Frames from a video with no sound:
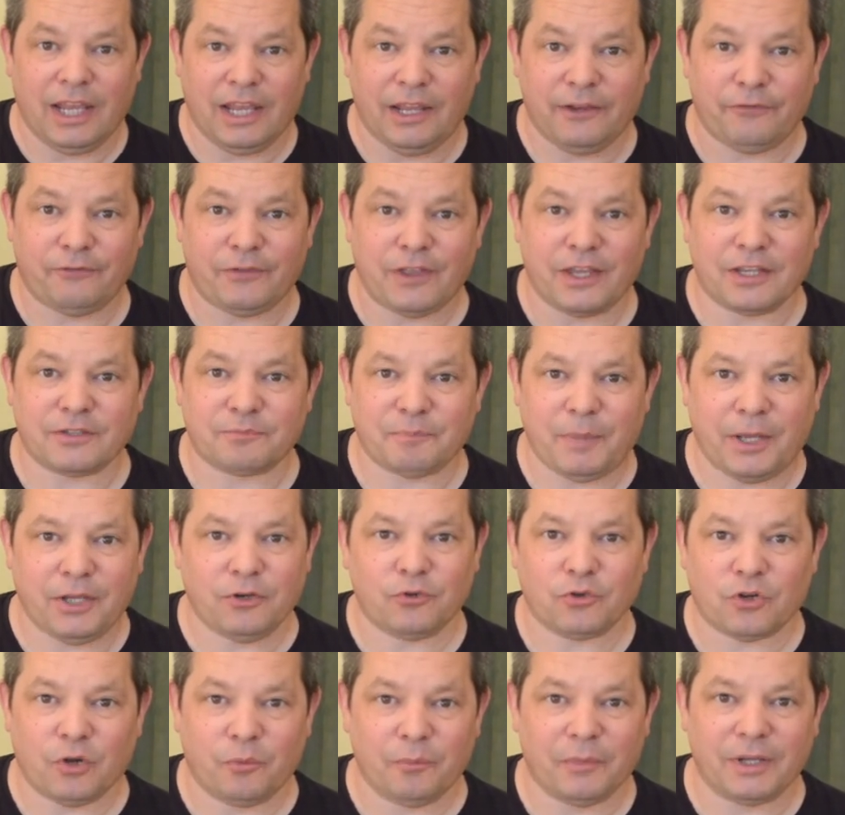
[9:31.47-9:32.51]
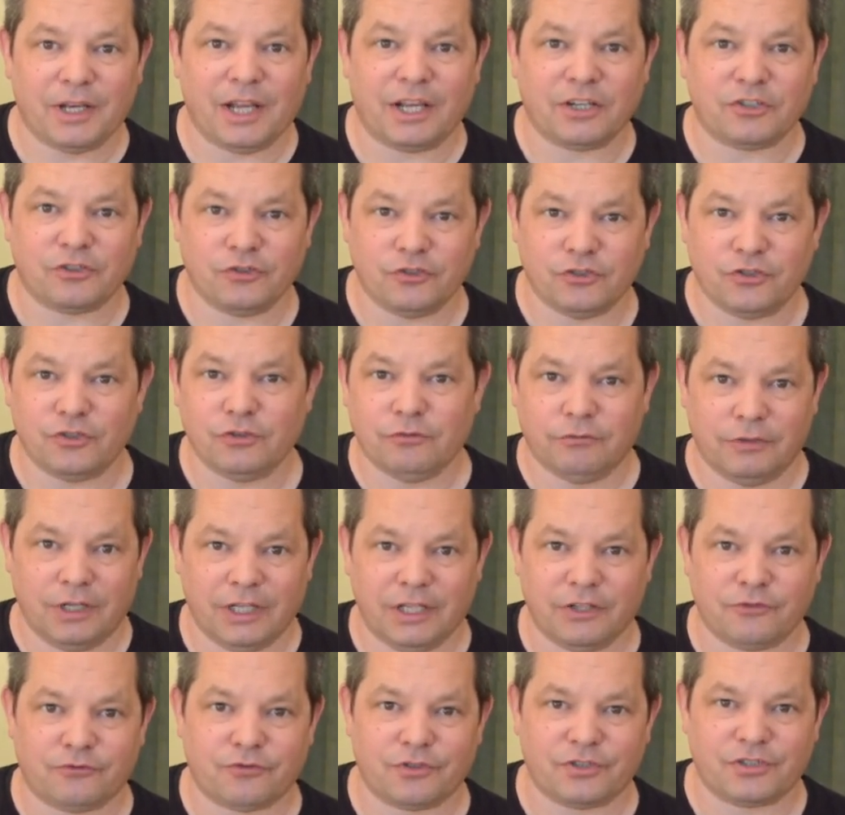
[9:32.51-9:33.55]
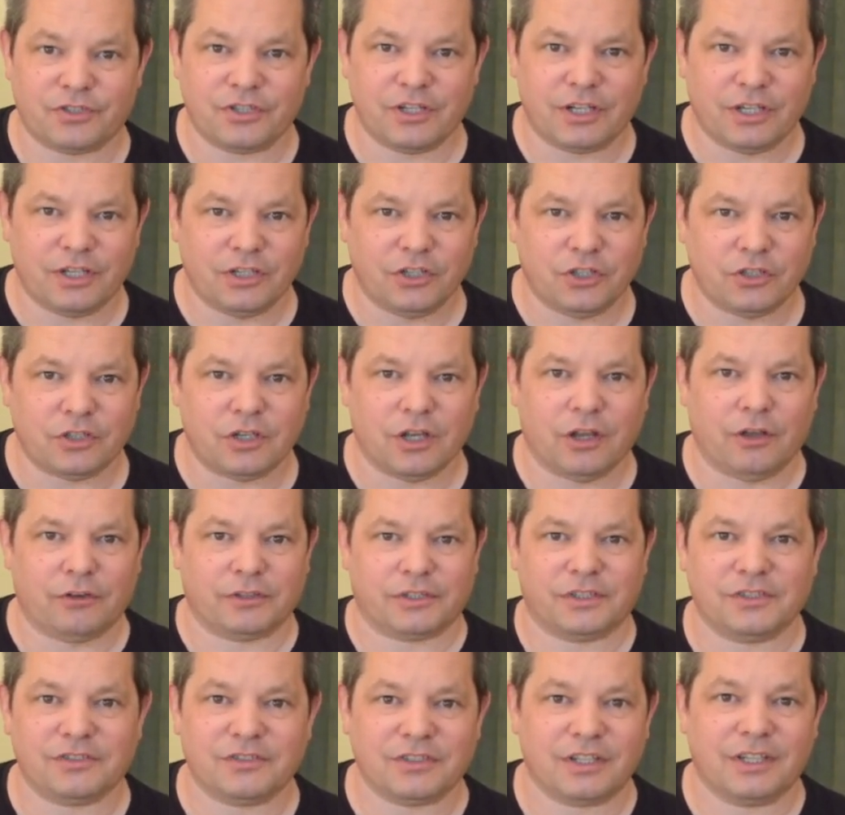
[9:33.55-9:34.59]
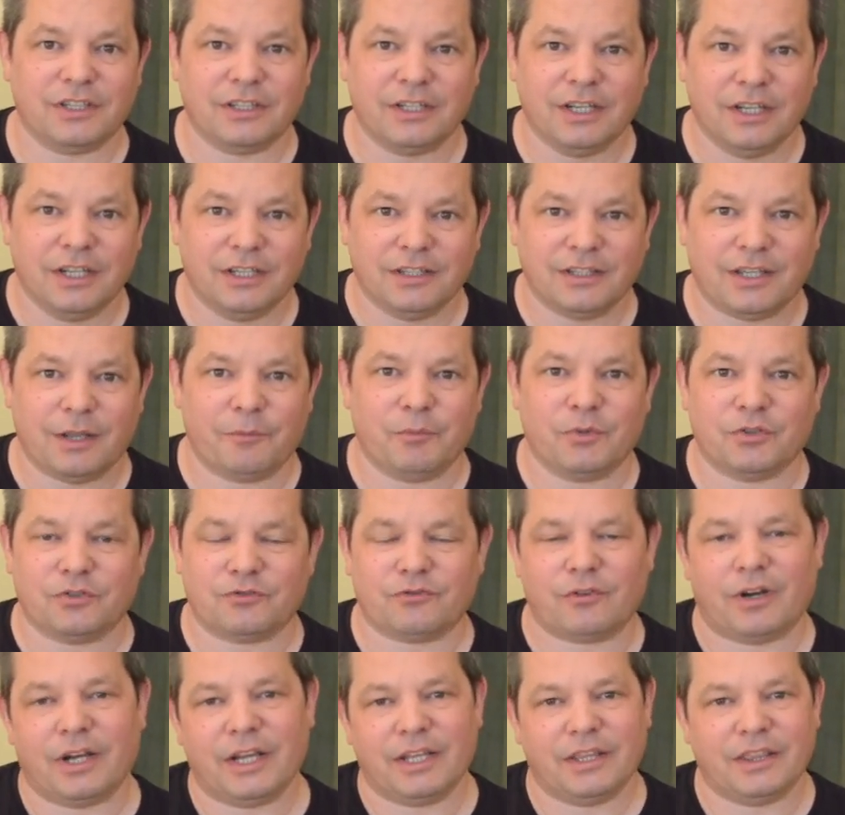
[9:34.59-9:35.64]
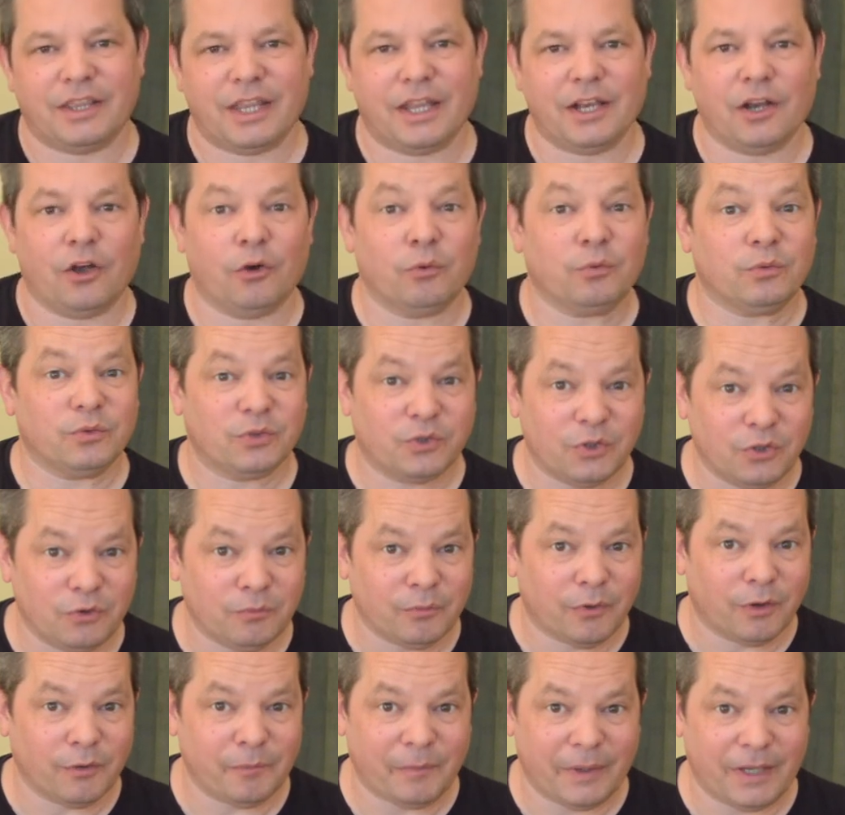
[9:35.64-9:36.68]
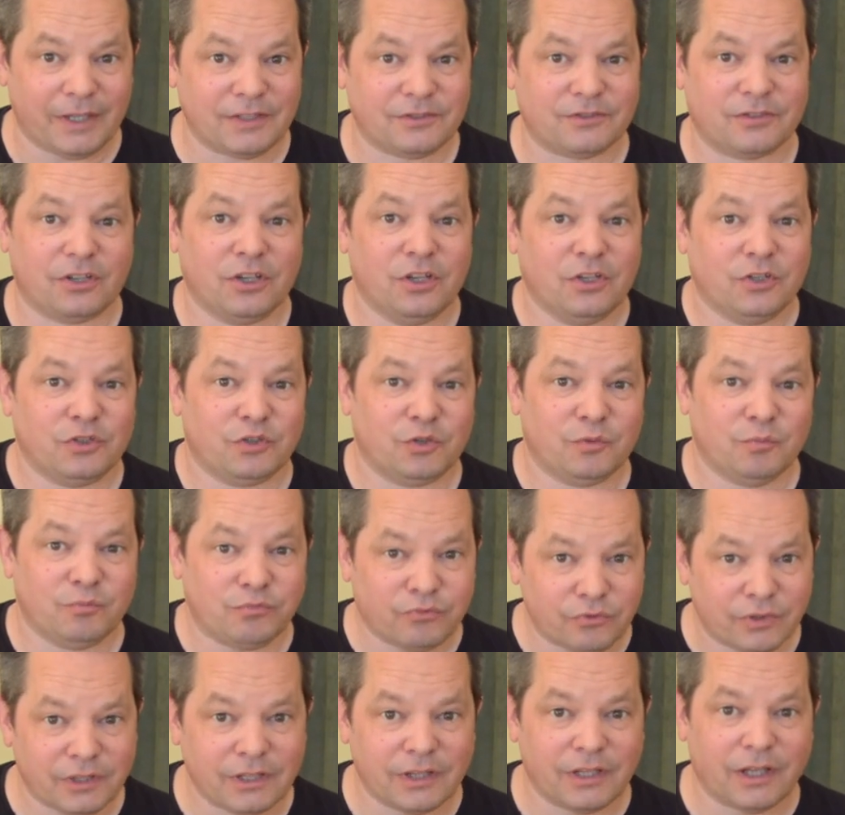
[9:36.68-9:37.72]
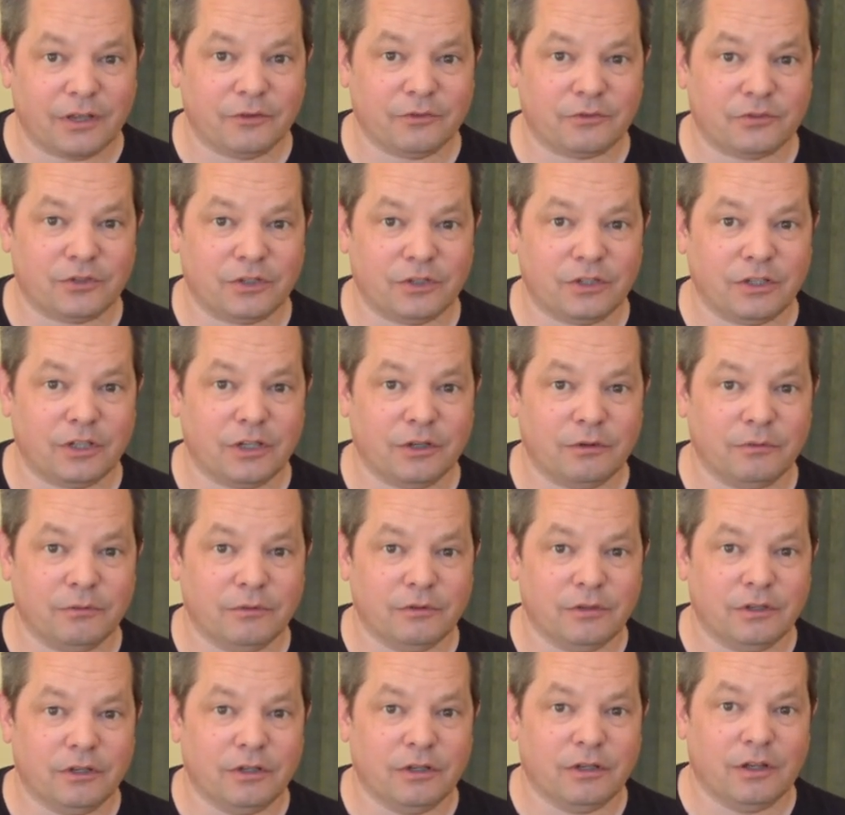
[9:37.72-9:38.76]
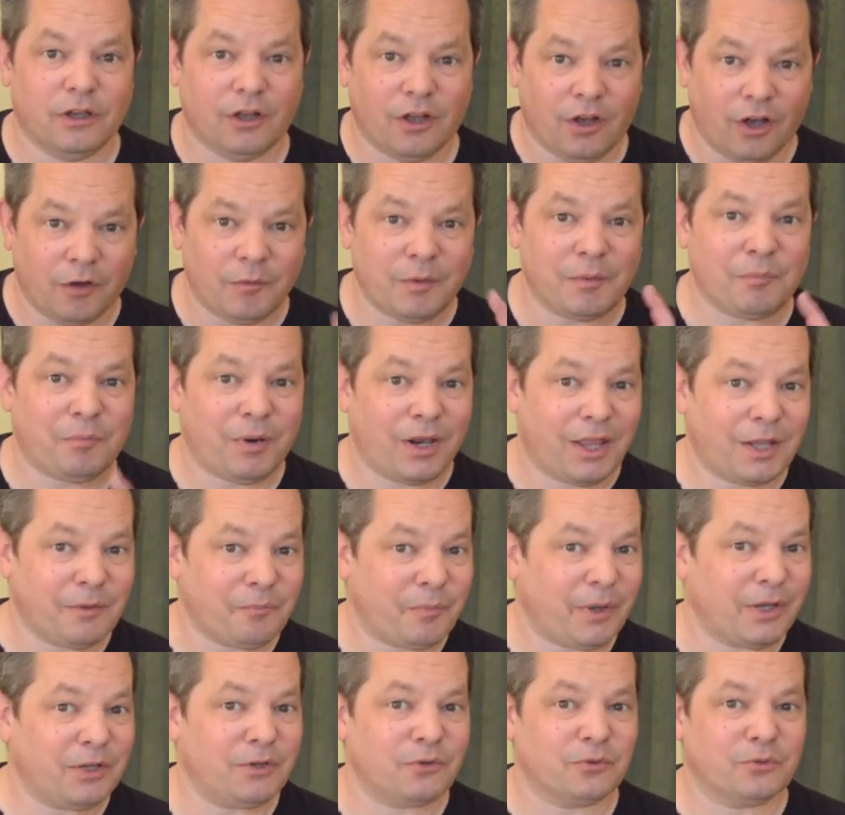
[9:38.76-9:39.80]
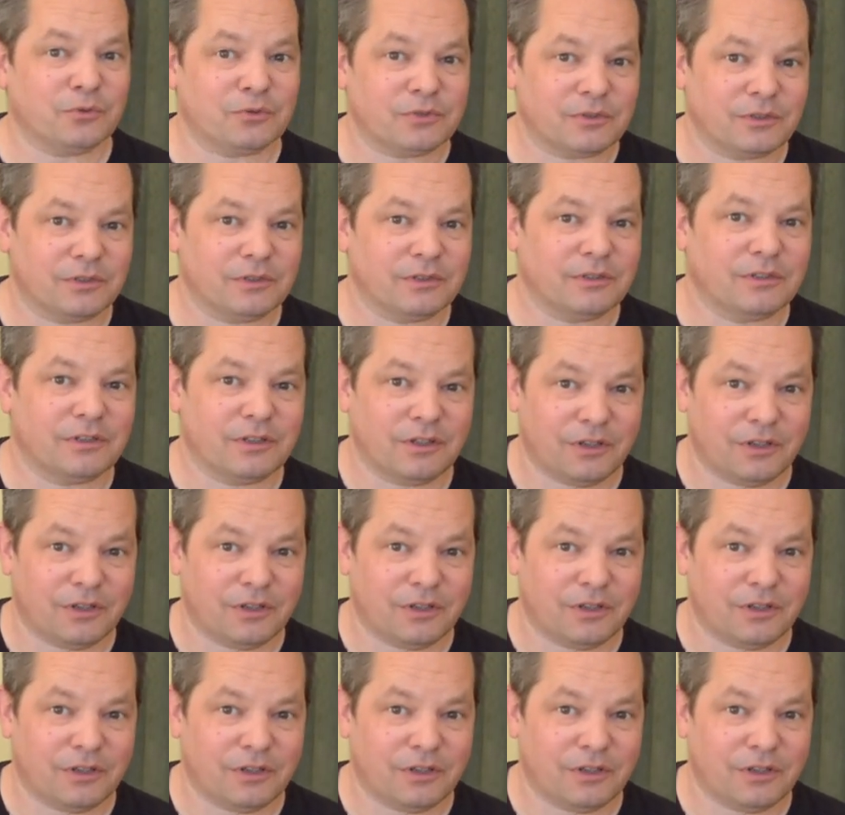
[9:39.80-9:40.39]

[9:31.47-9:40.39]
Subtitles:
If there's pedal combinations you're really interested in, you'd like to see demonstrated, then I will do my best to bring those to you. I've been playing pedals.